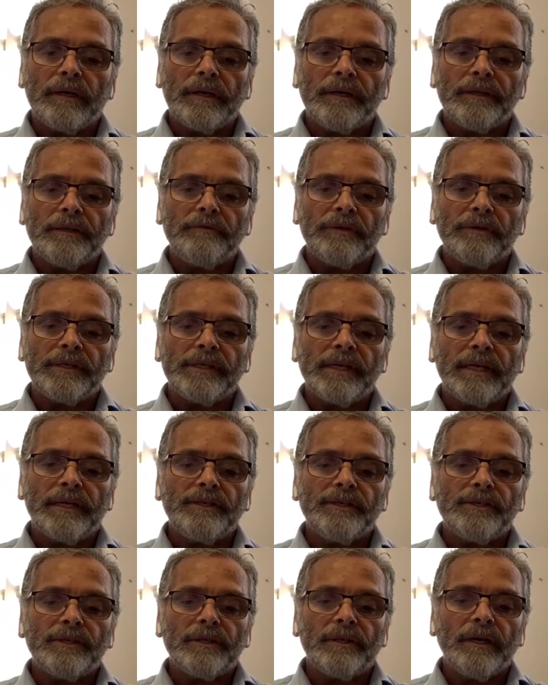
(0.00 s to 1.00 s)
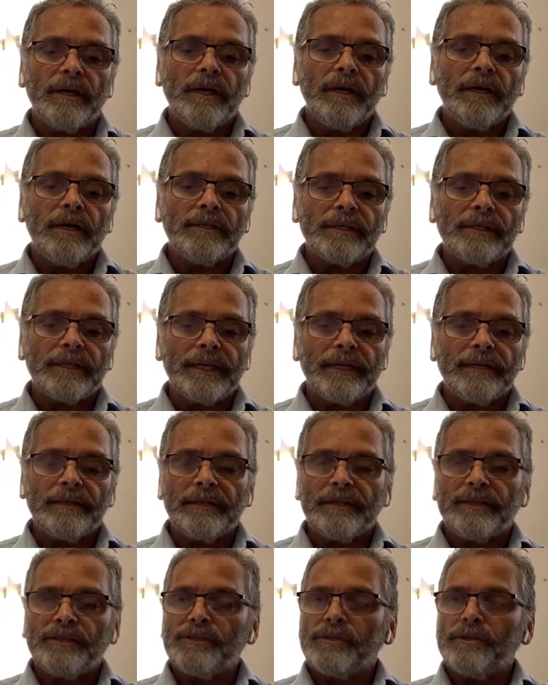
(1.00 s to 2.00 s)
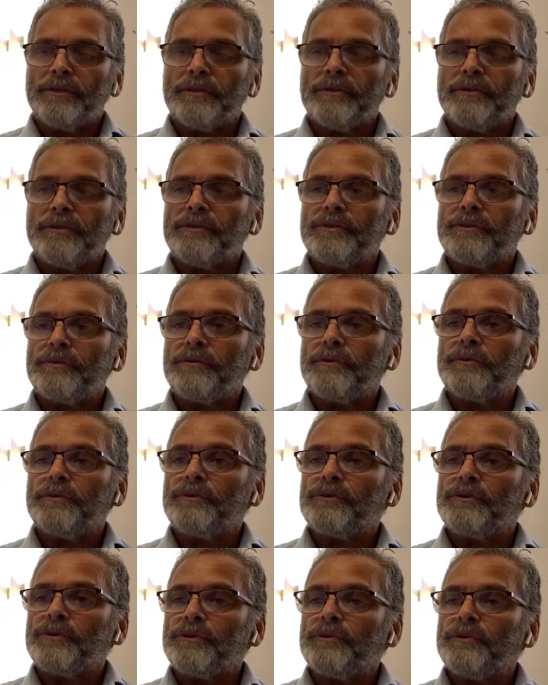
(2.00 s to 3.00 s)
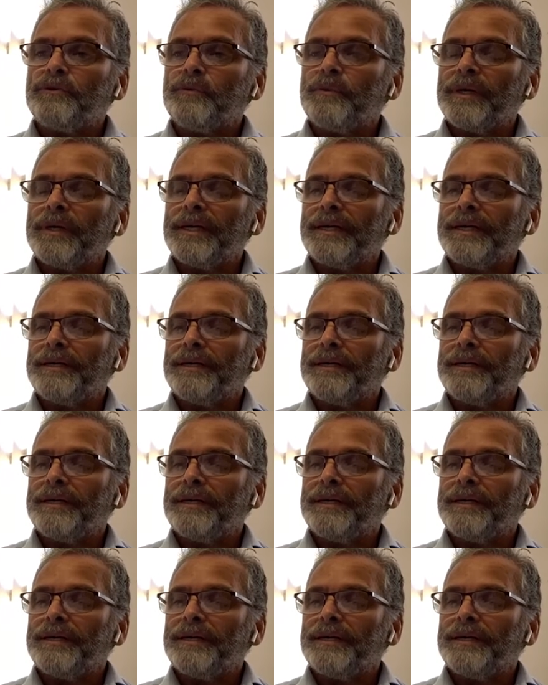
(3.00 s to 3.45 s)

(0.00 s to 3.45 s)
in the retention to get these students through to